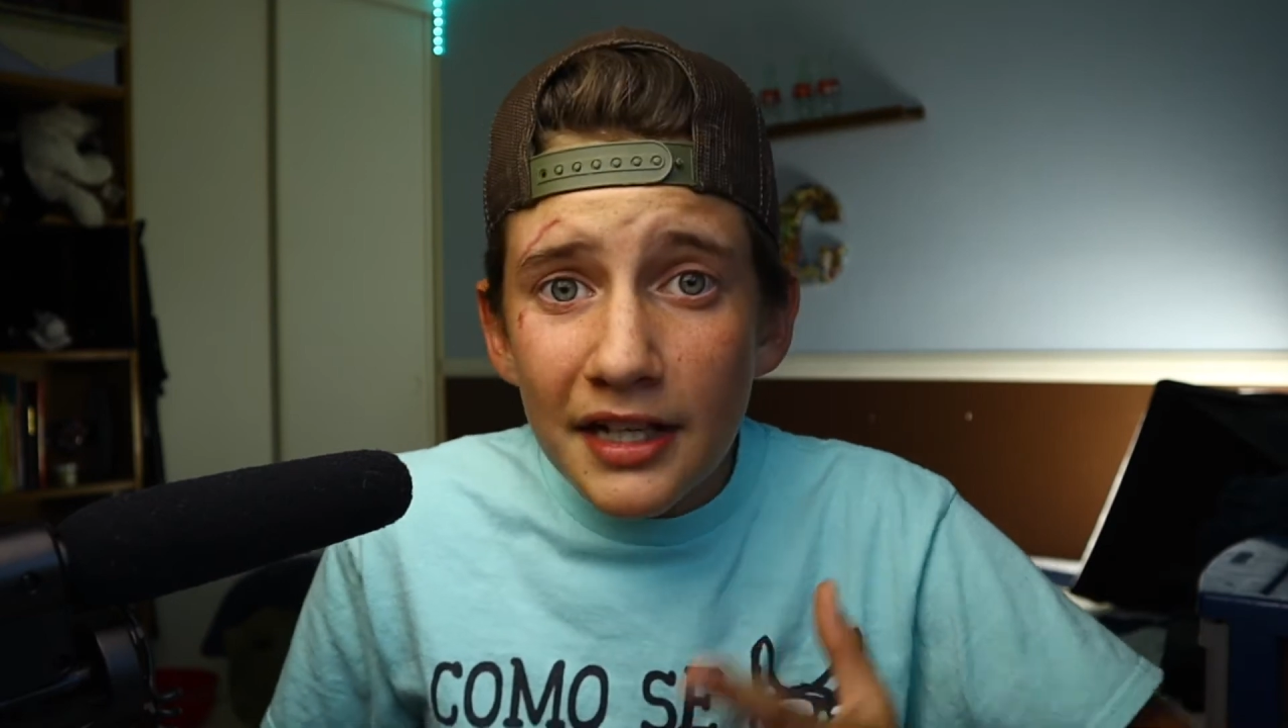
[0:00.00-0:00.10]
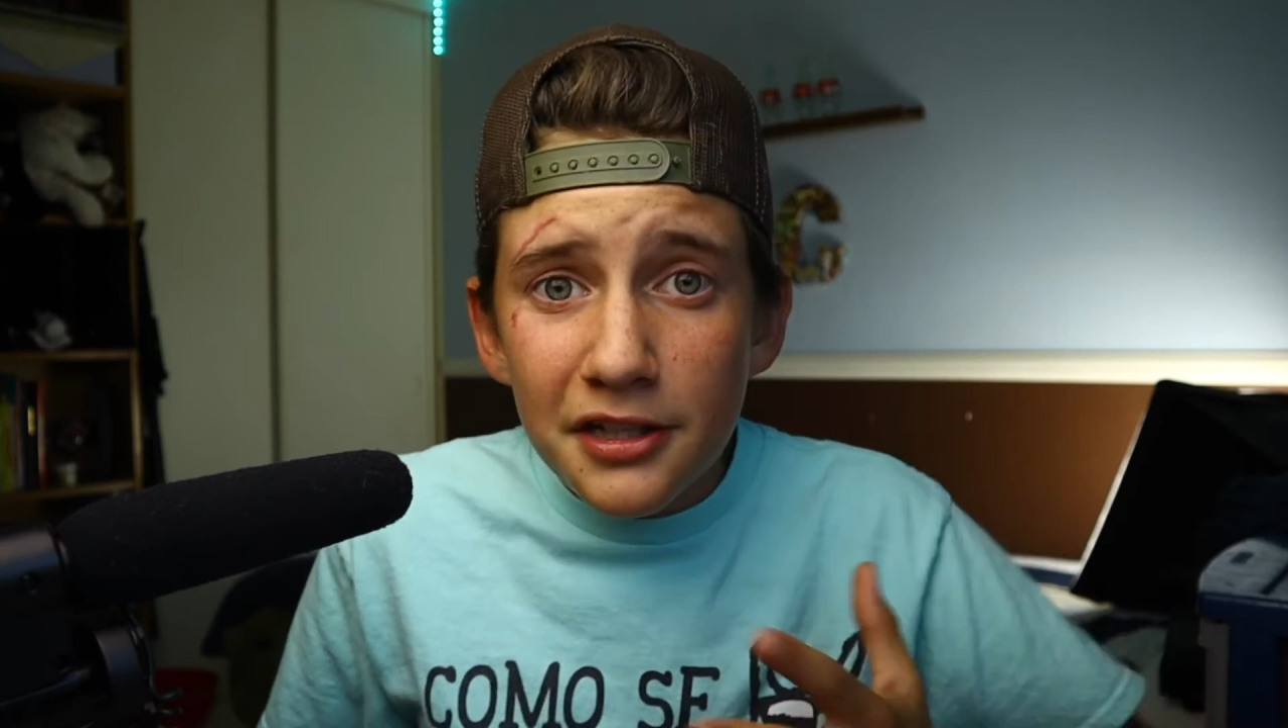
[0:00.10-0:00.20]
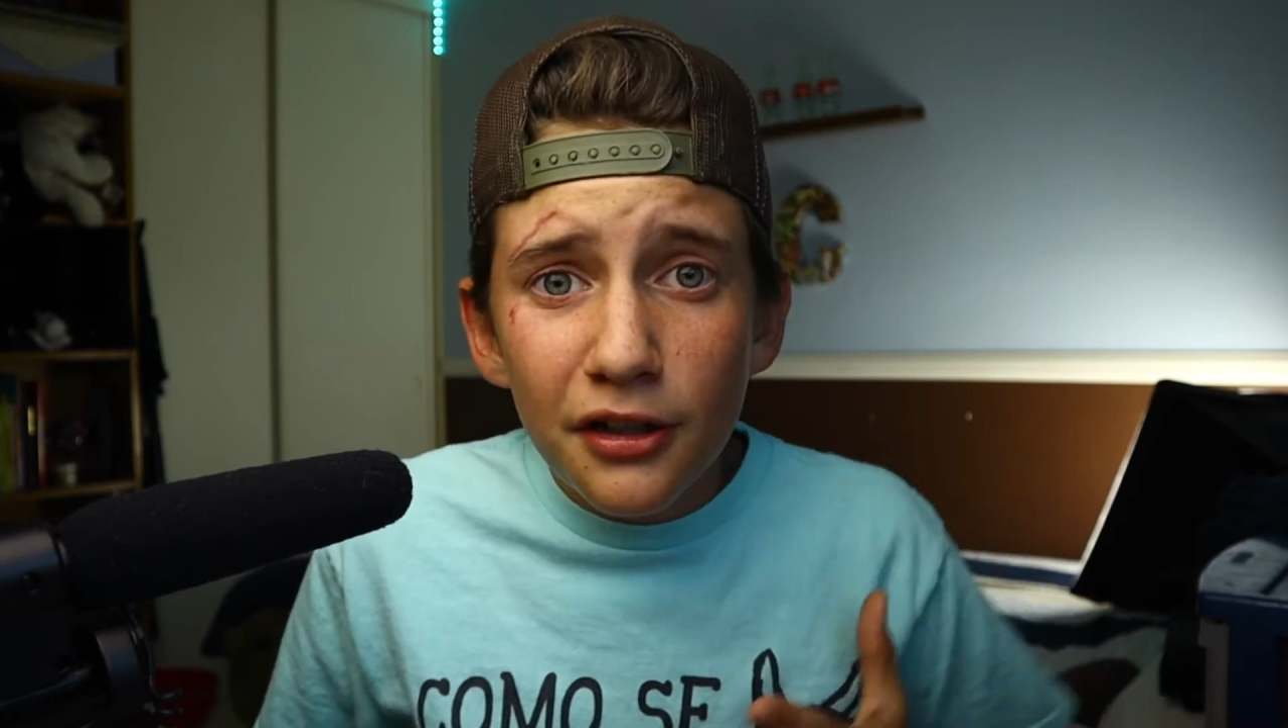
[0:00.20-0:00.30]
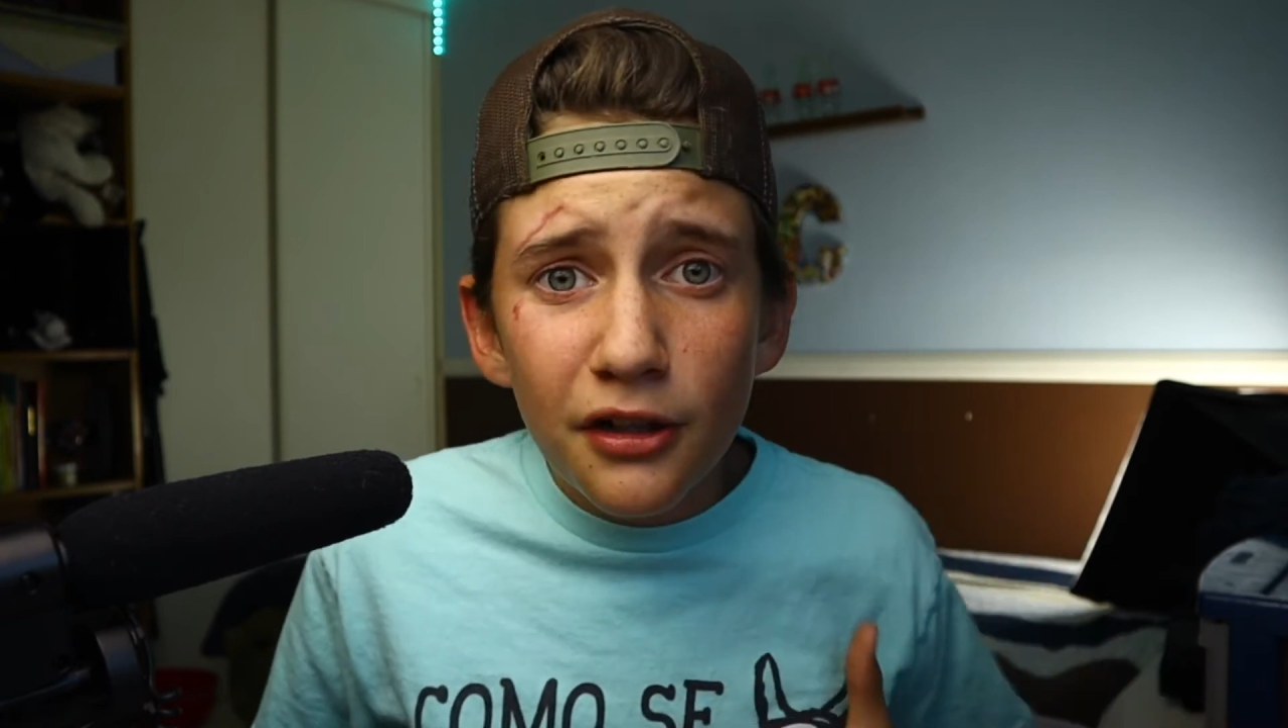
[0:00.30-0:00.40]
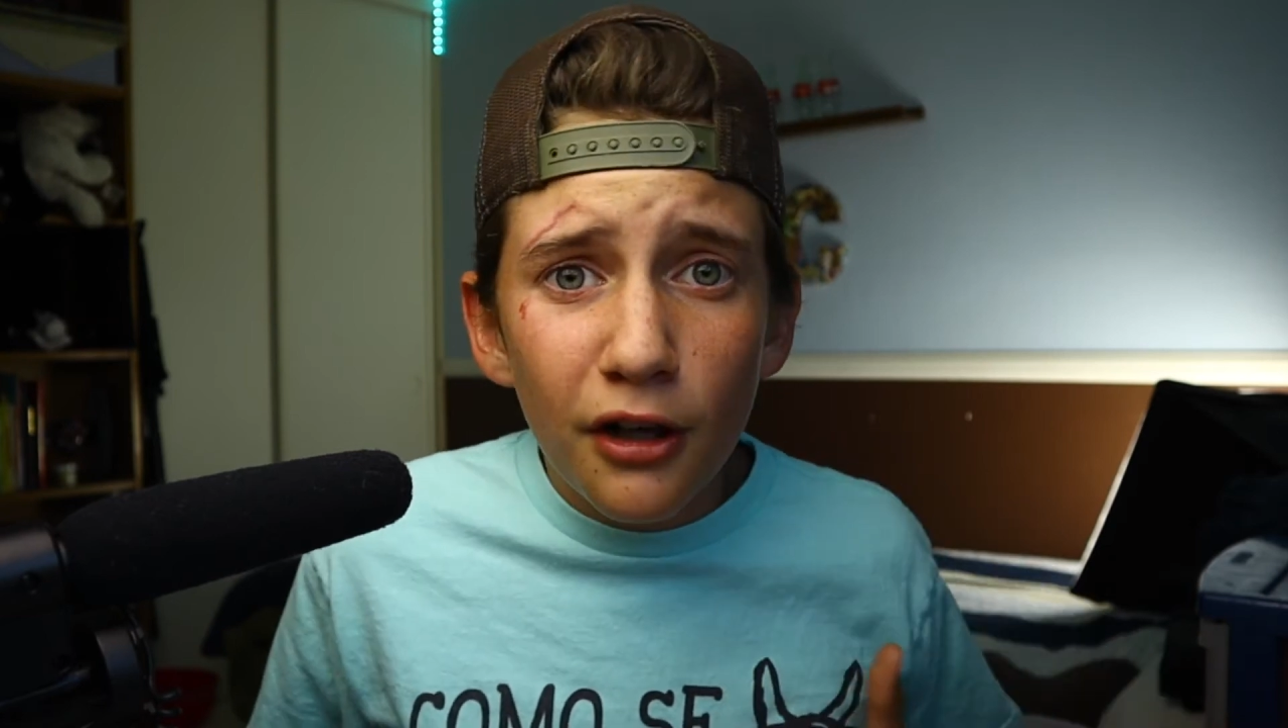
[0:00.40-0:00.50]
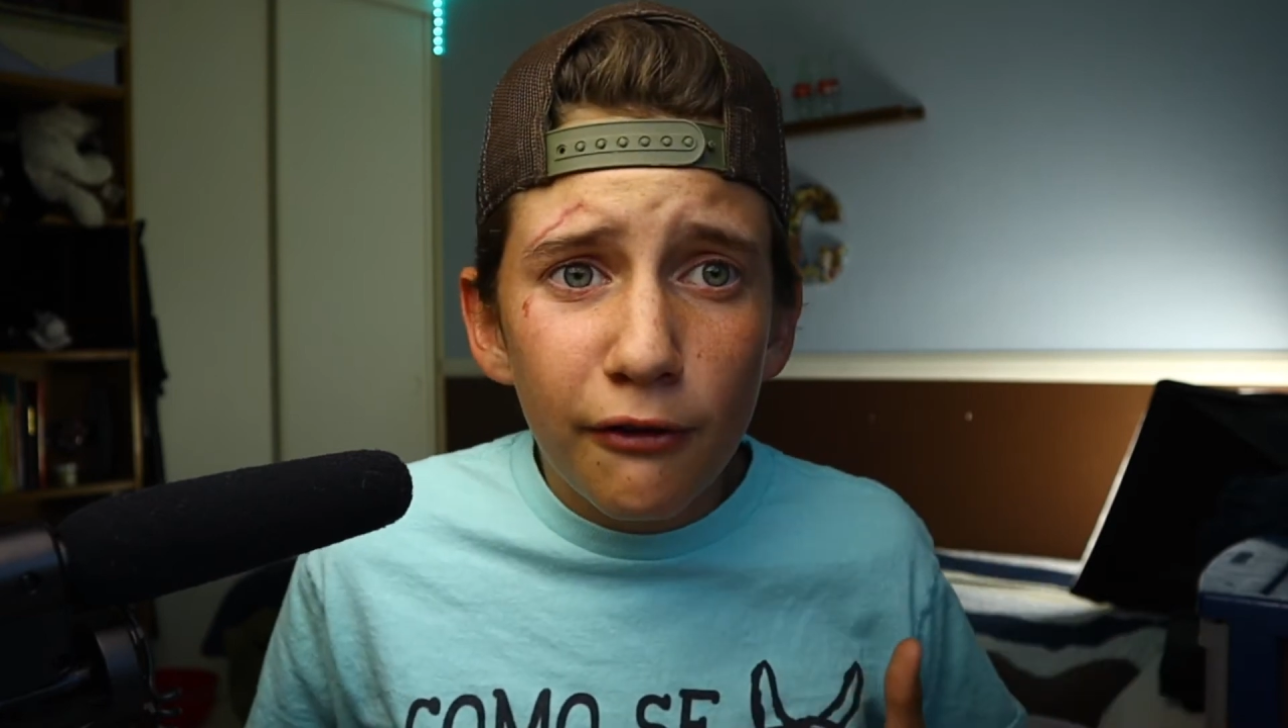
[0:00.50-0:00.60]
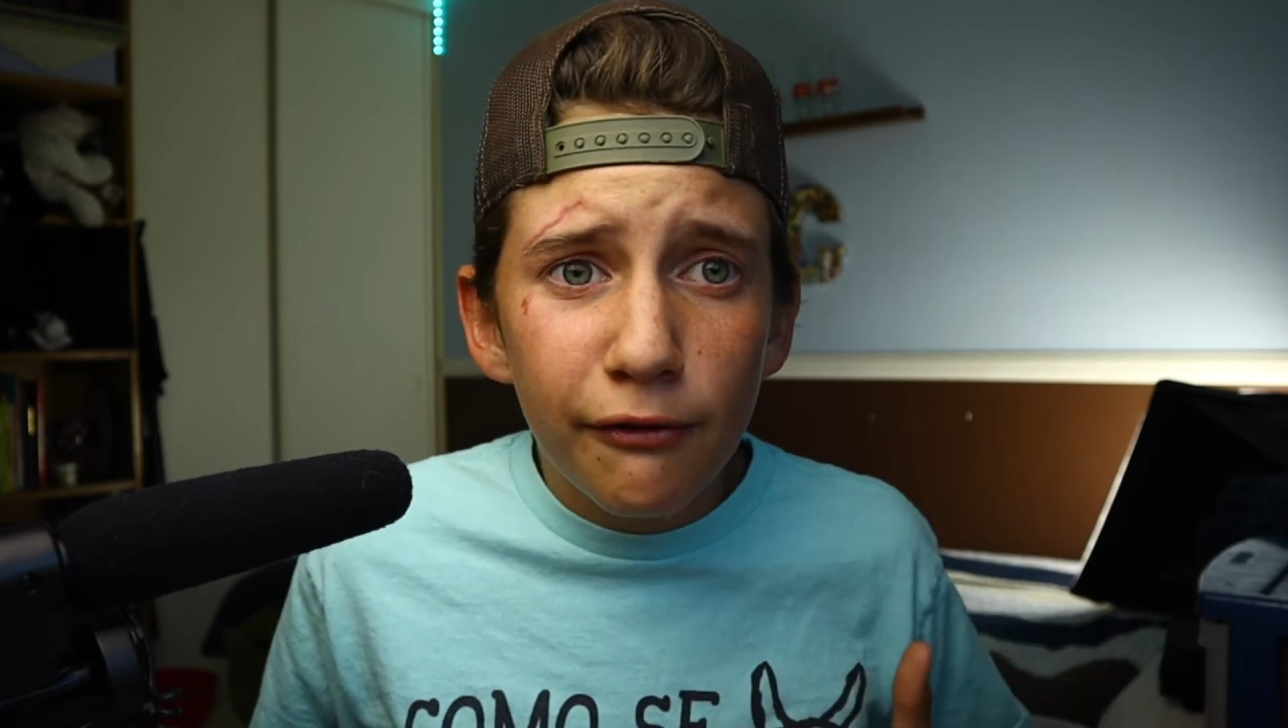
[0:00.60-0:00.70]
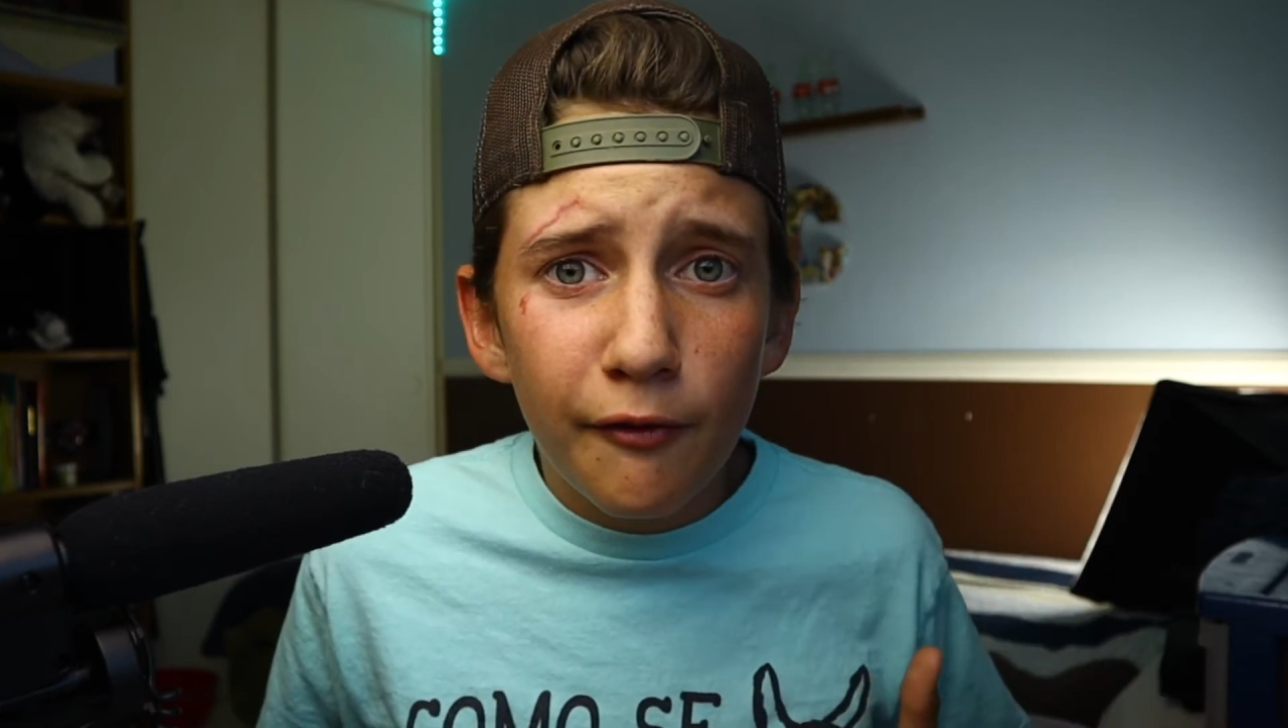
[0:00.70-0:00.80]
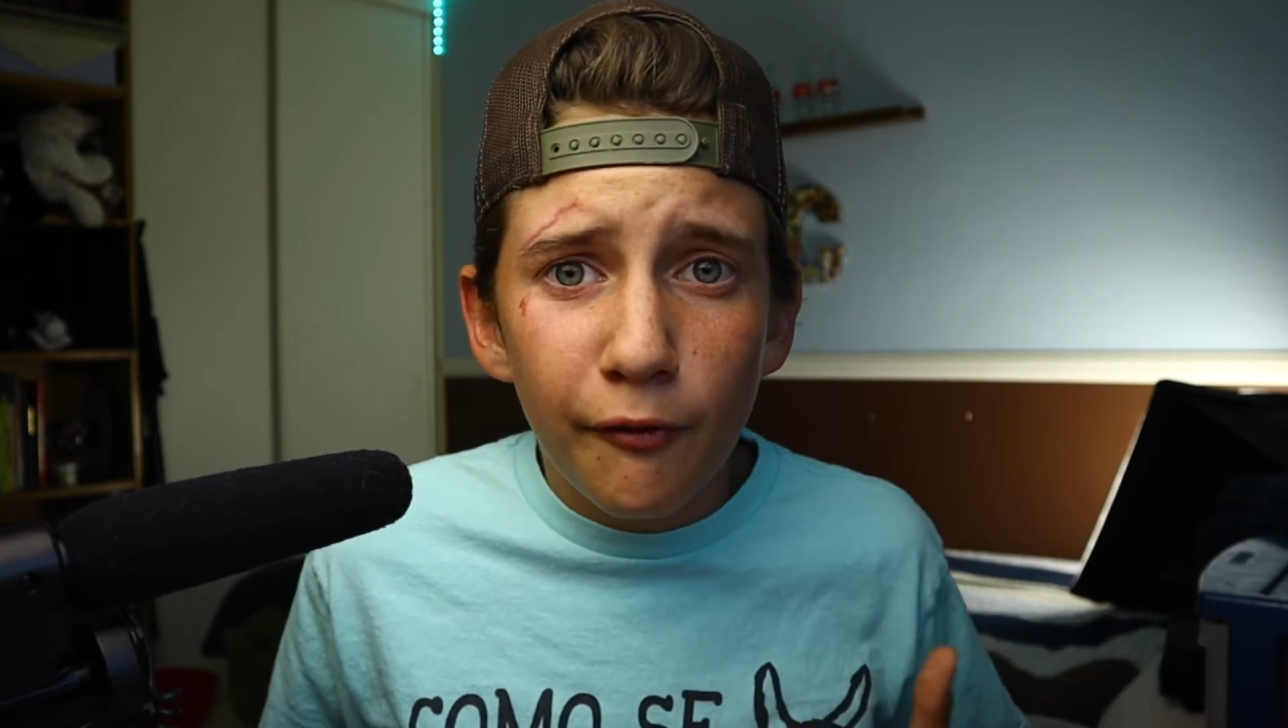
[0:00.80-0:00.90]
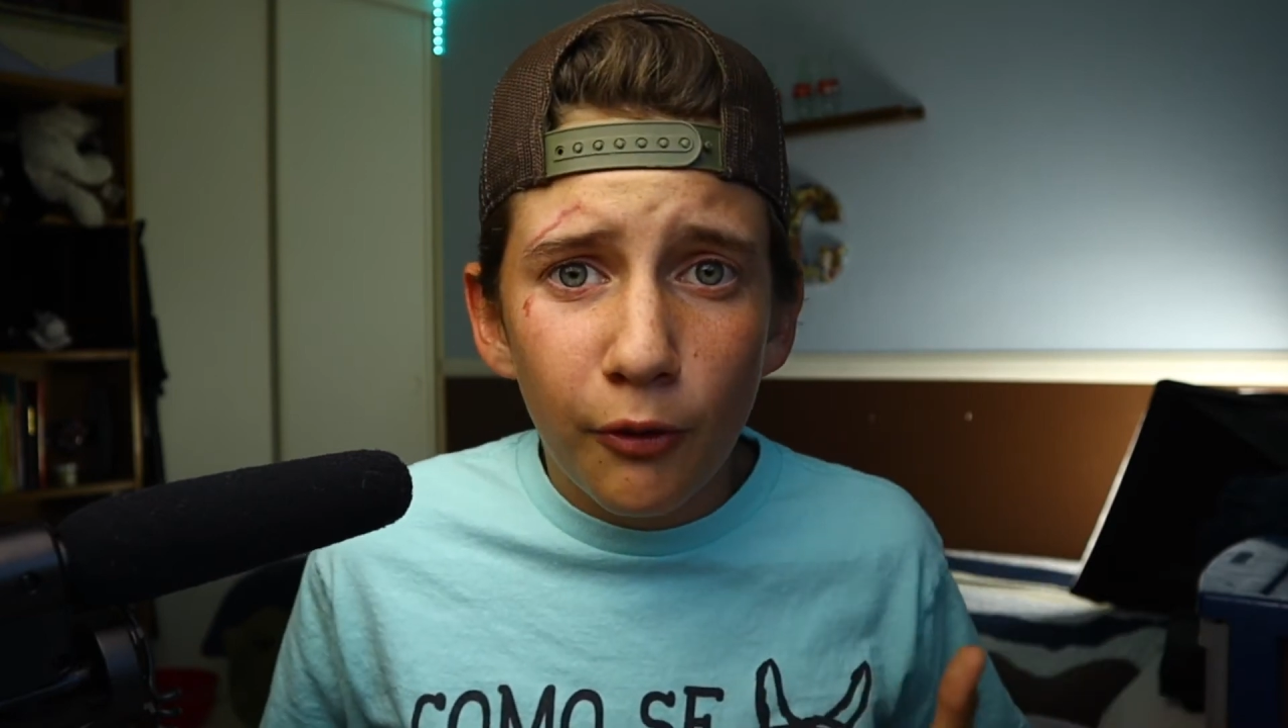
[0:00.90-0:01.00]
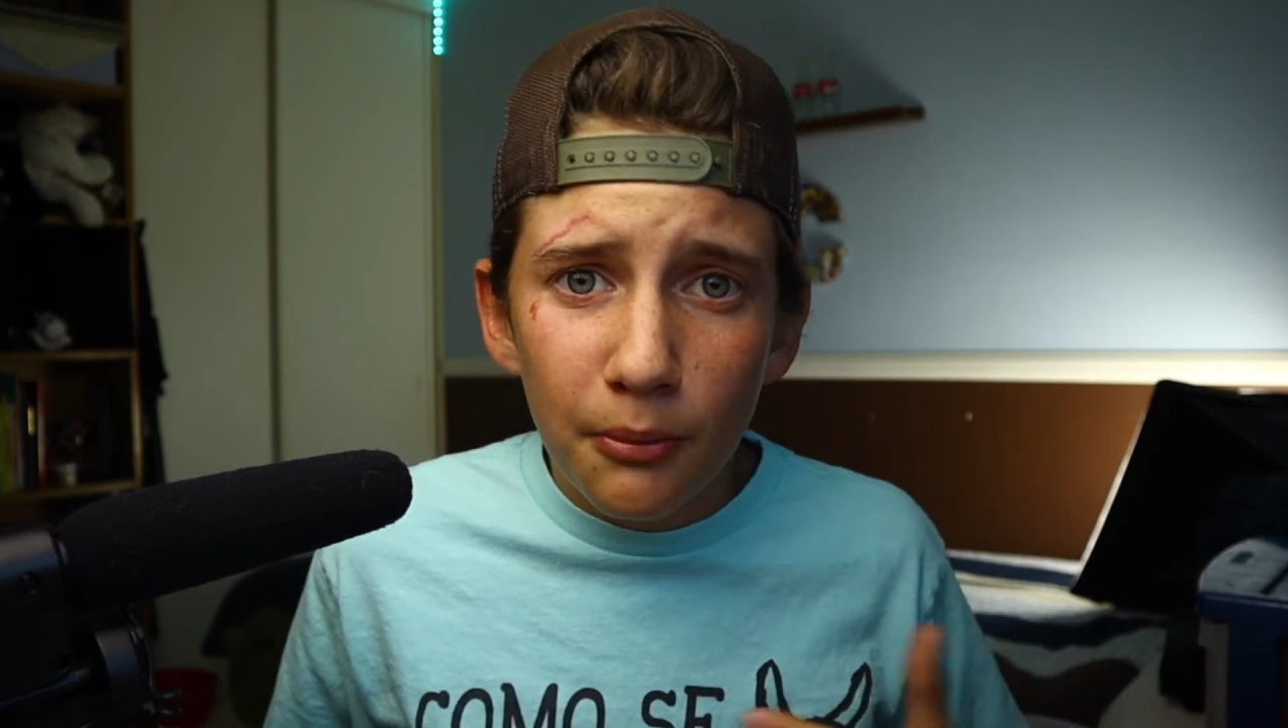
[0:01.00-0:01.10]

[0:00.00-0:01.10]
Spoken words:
it's good enough for